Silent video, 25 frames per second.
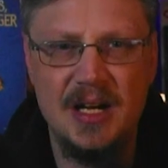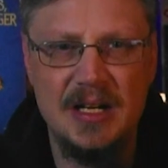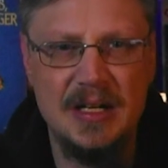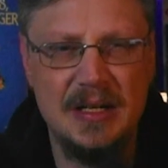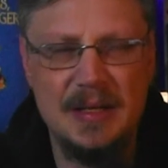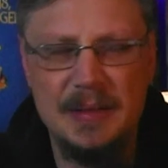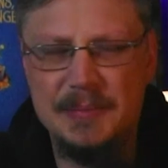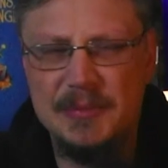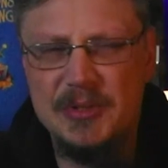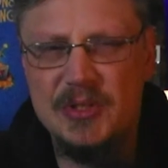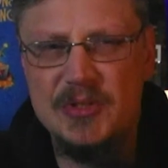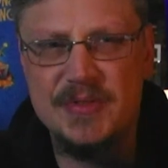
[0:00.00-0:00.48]

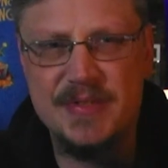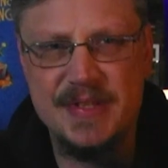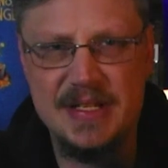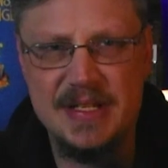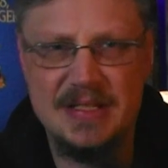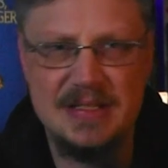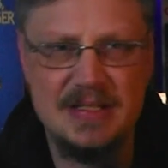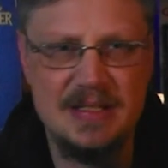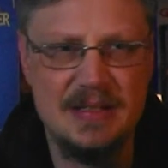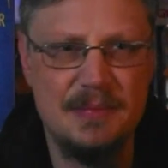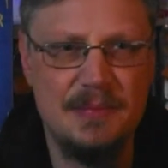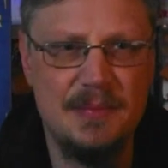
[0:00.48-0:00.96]
Using
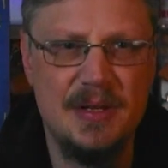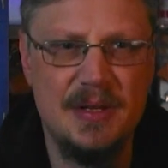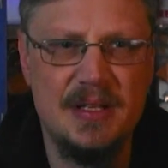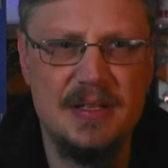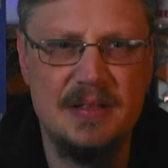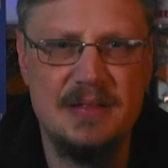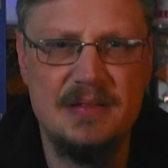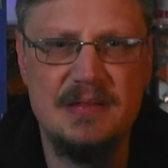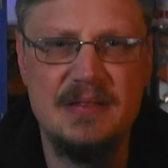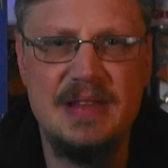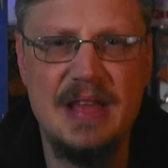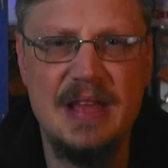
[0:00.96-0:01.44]
some
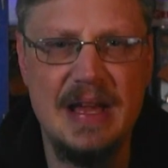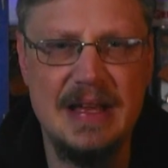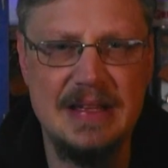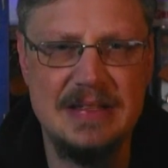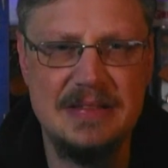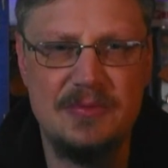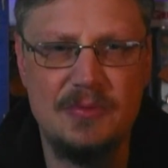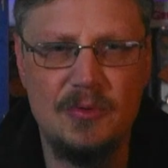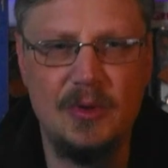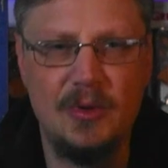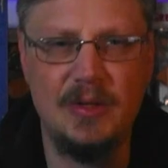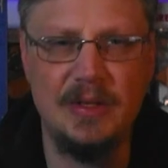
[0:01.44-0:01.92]
dice
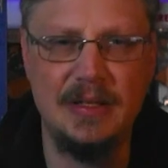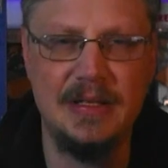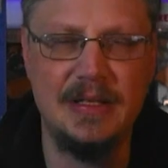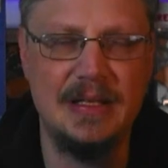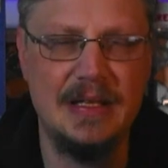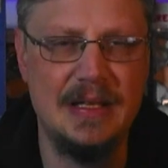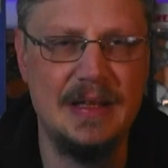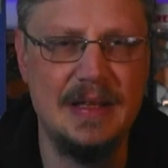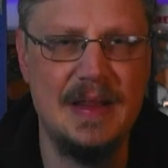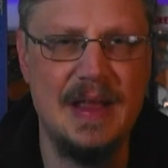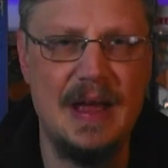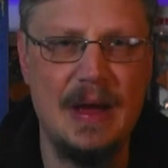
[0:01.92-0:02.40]
rolling
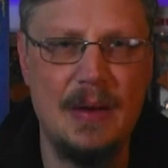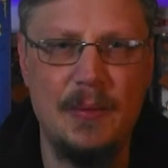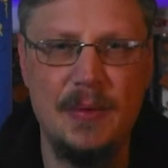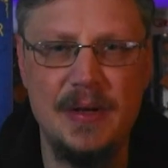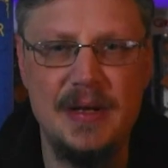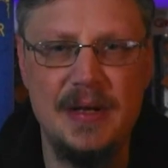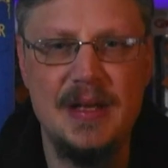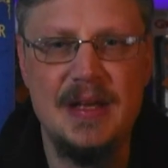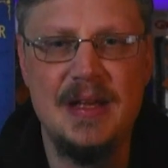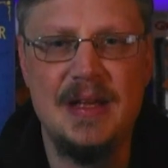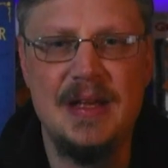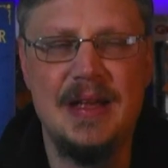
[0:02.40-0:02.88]
in that one.
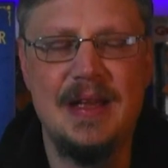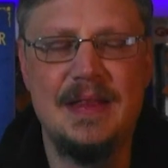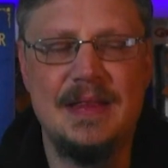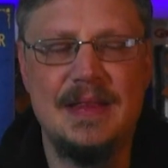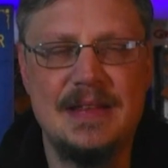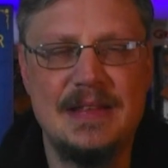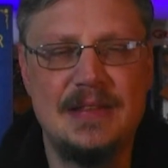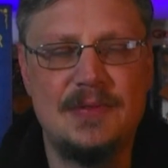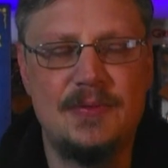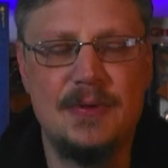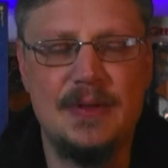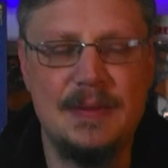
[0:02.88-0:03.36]
And
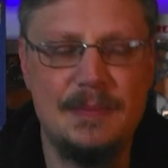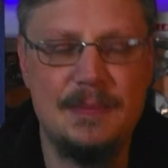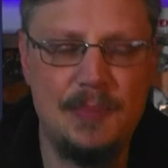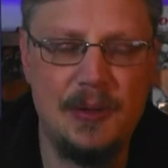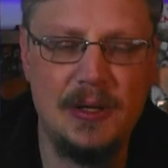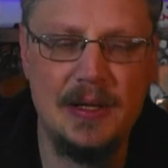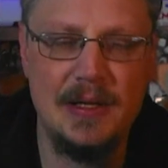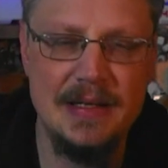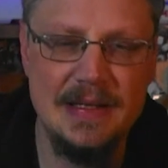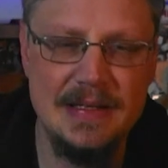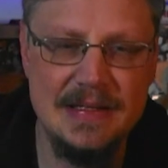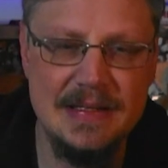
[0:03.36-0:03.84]
this one
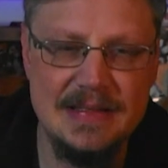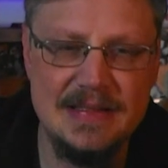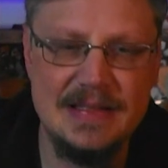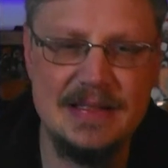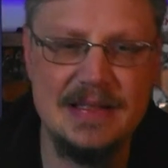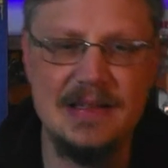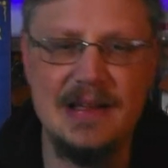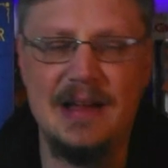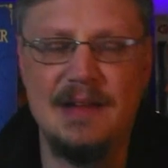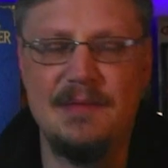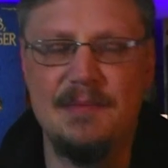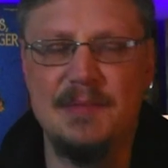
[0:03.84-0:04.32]
plays,
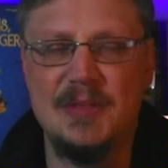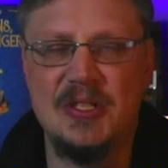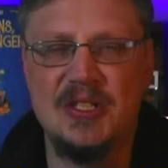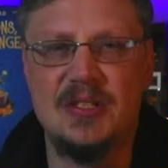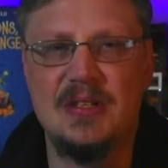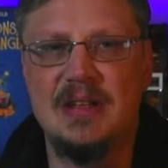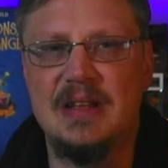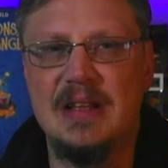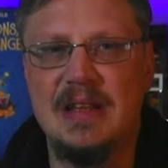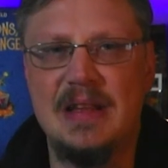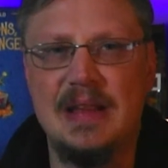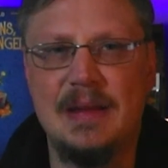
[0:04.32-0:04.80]
I've mentioned
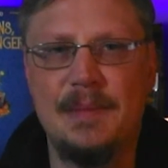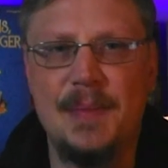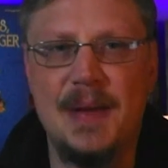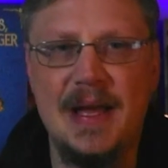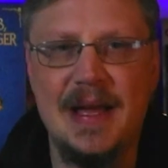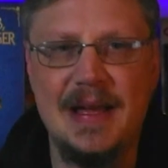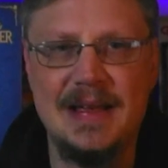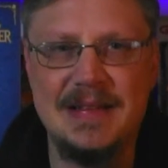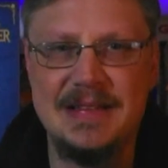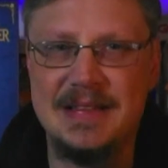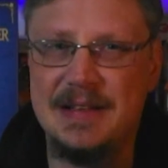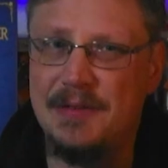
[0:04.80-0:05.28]
it in the
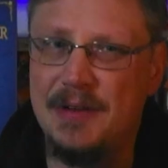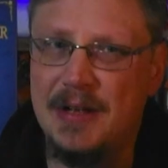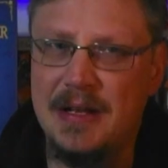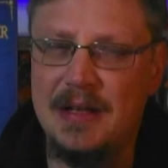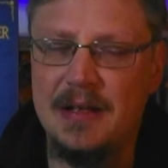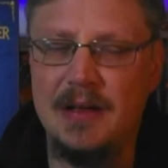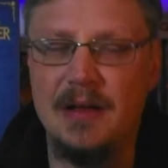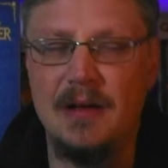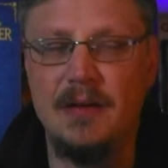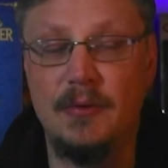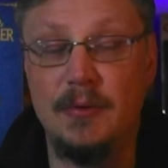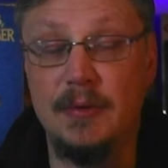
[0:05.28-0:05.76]
past, I've got
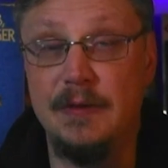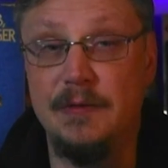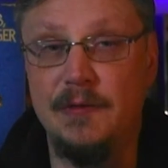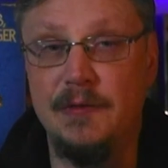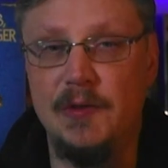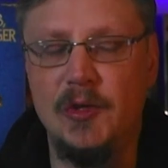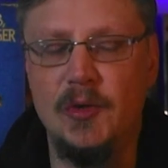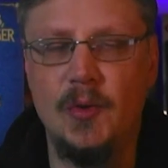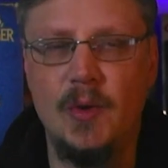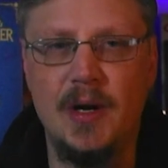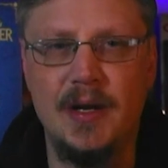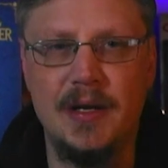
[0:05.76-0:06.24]
a
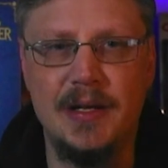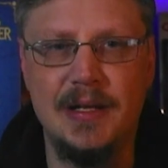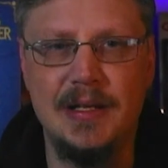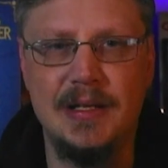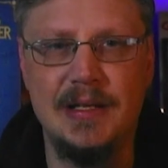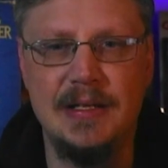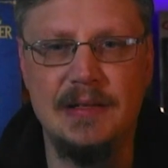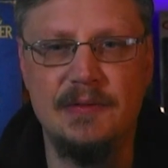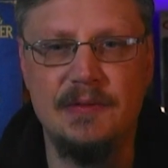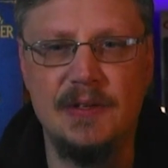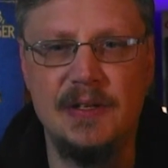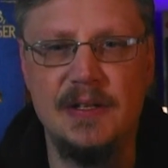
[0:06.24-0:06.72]
review on it
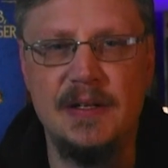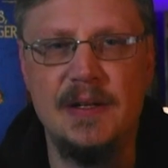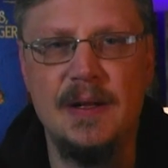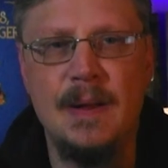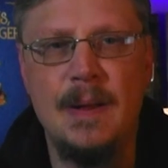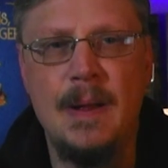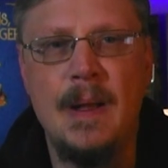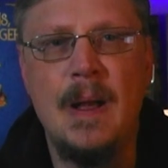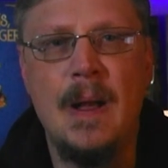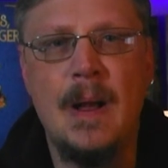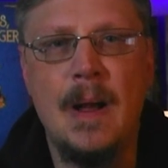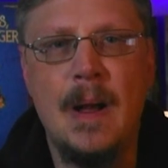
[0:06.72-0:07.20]
even,
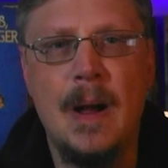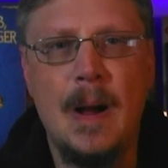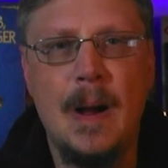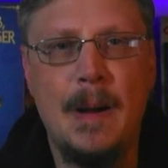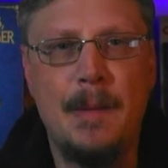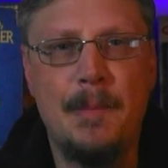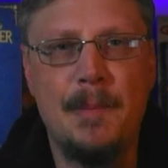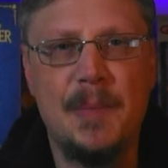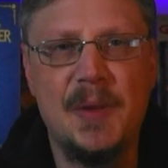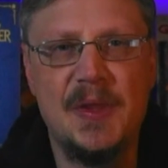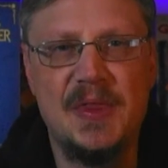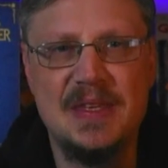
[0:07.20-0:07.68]

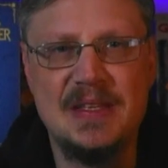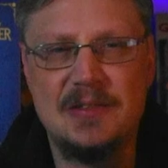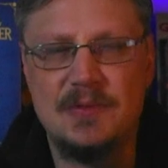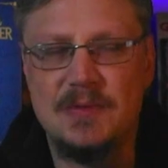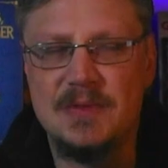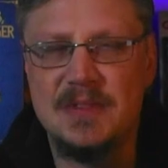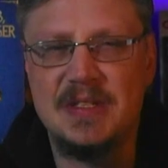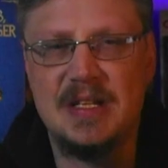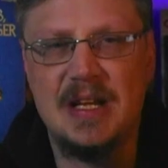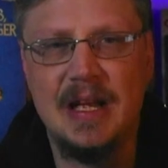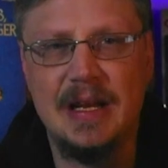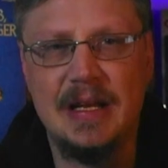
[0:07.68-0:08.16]
but this one's
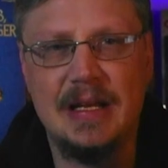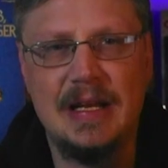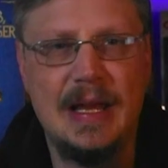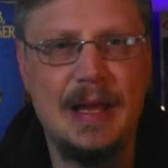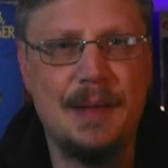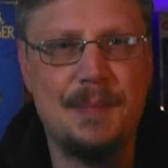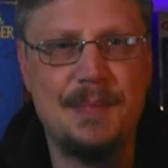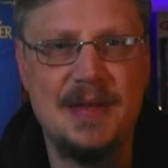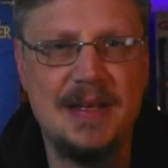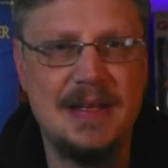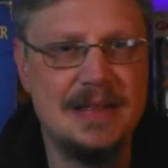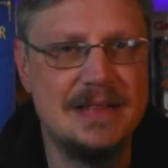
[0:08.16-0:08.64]
kind of
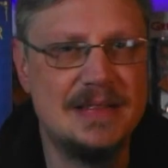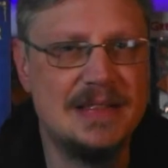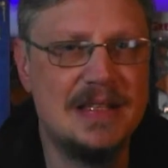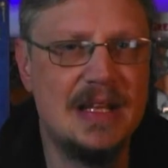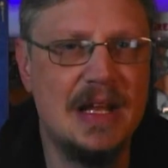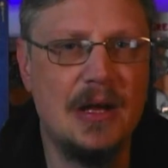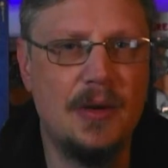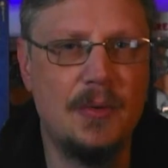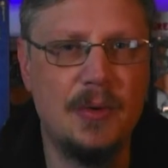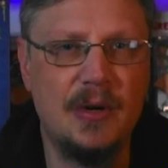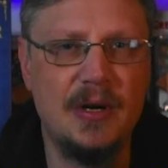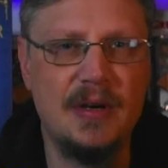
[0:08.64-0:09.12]
campaign style,
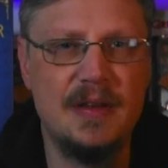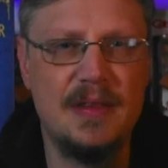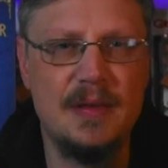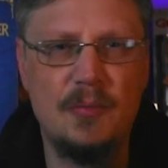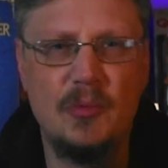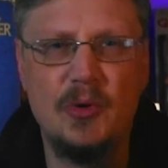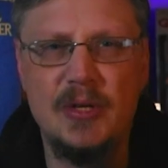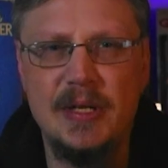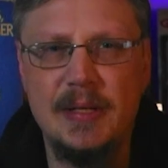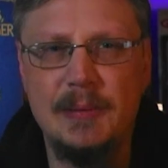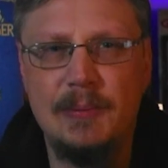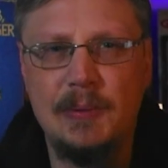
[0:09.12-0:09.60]
where the more
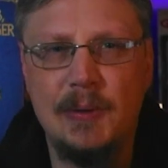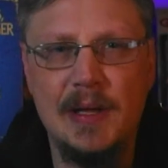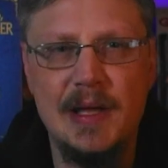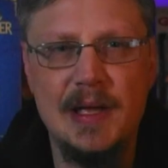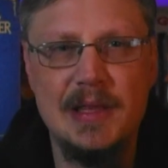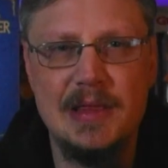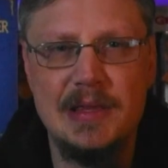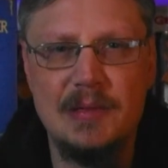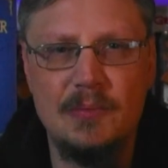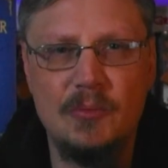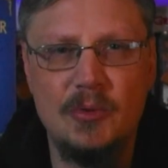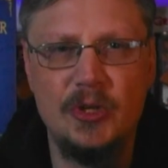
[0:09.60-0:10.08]
you play it,
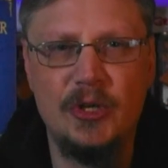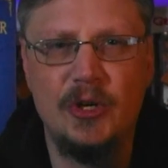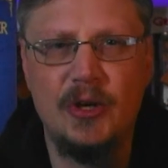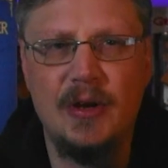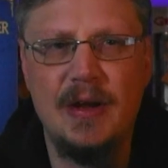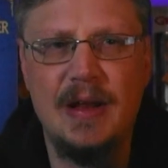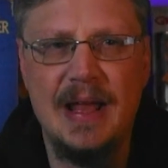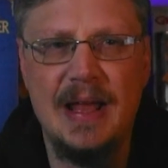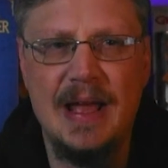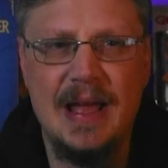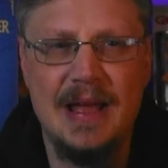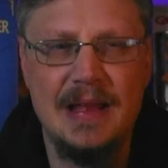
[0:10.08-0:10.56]
the more you're going
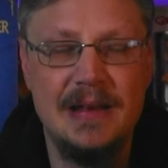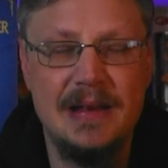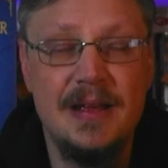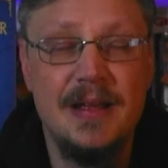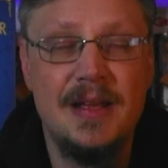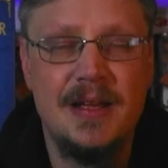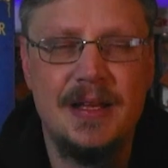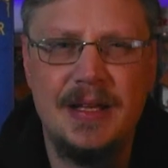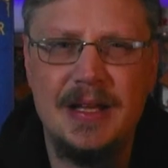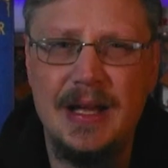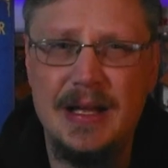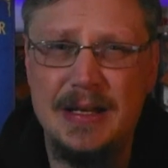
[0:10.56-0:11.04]
to add
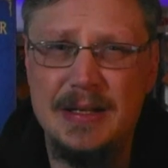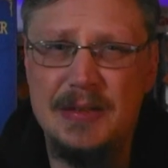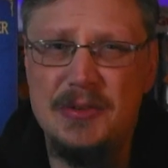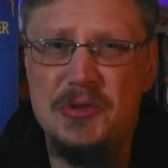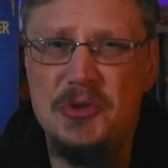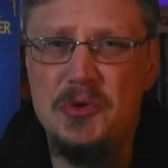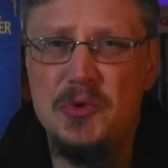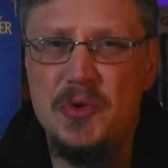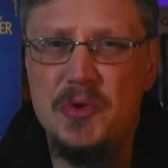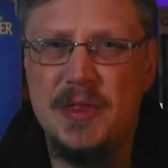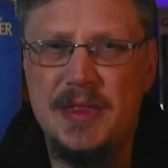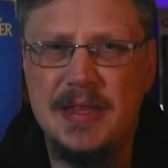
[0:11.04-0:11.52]
kind of
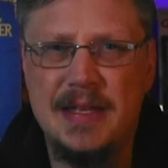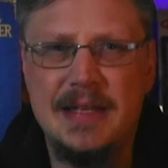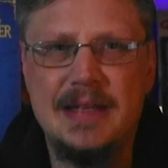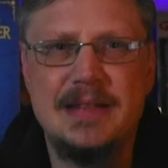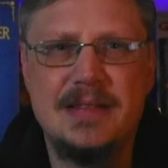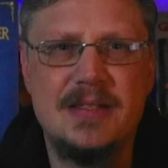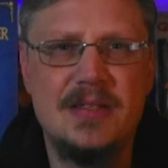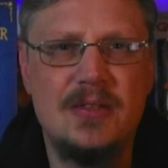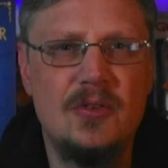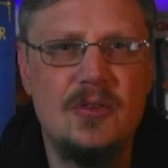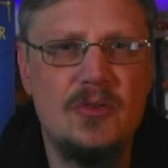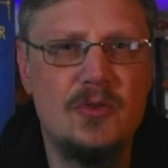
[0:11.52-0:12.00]
new things,
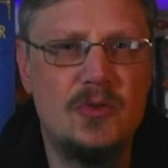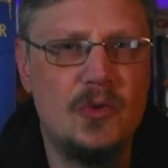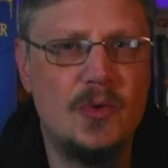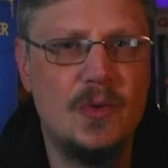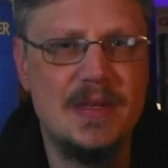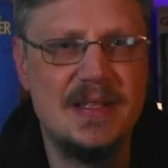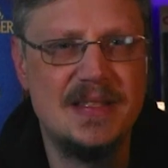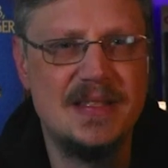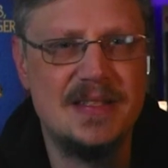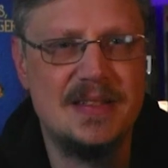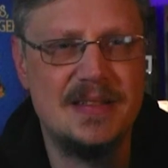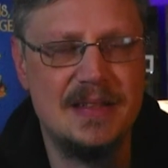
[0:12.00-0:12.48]
new
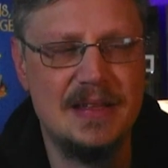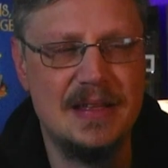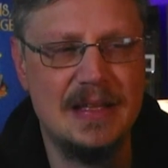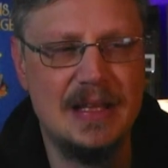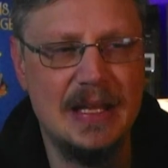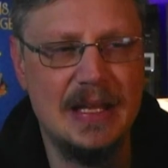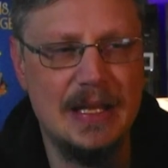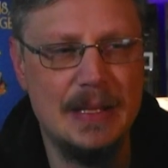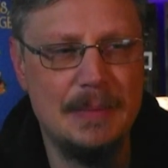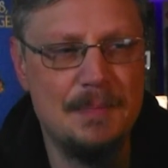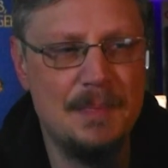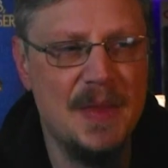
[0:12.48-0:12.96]
twists to the
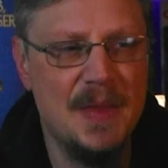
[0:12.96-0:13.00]
game.